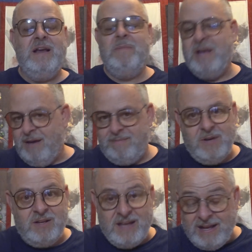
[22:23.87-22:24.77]
I mean,
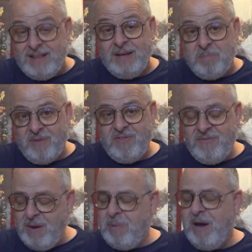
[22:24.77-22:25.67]
I like Buffy the
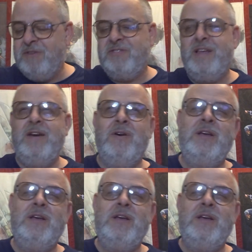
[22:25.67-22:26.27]
Vampire Slayer.